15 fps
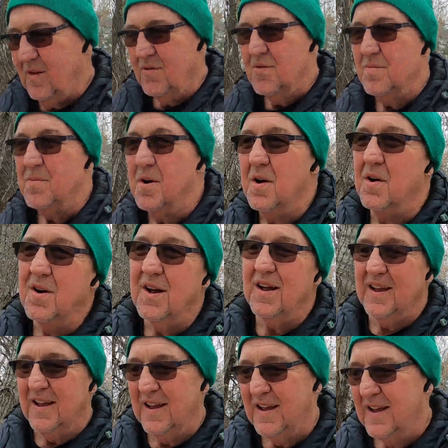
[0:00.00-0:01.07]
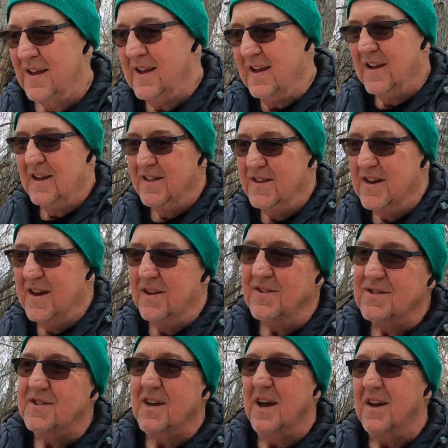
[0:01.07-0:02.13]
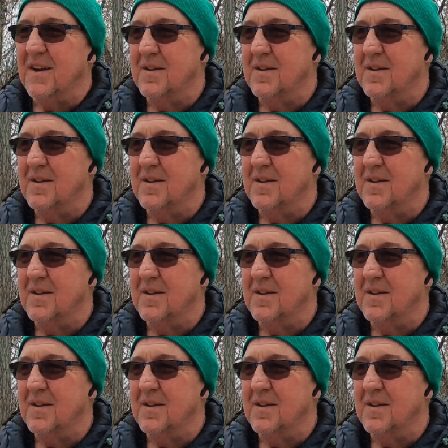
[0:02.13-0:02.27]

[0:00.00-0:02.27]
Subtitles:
Or the other side